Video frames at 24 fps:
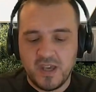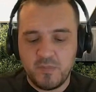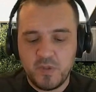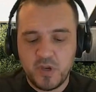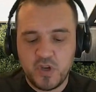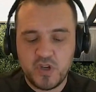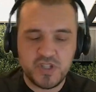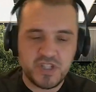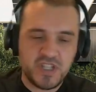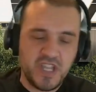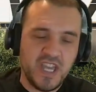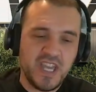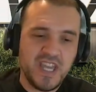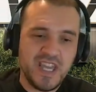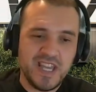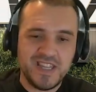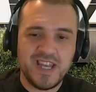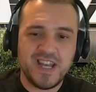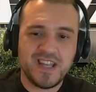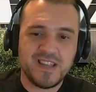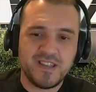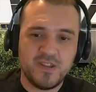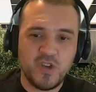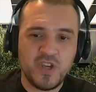because they
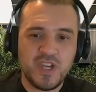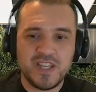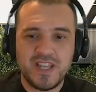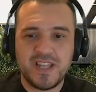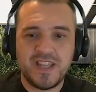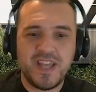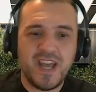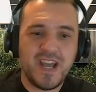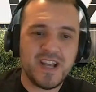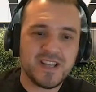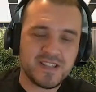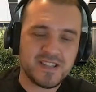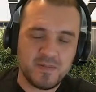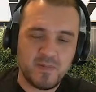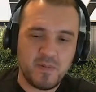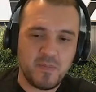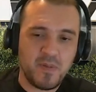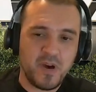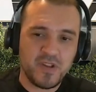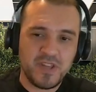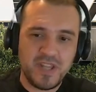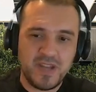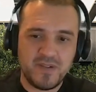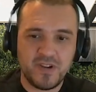cannot you cannot ask them
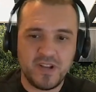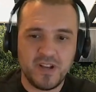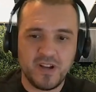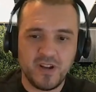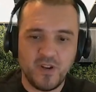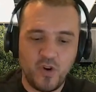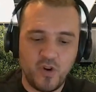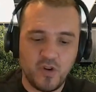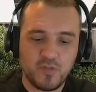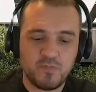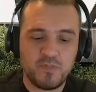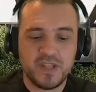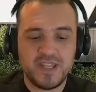about every load,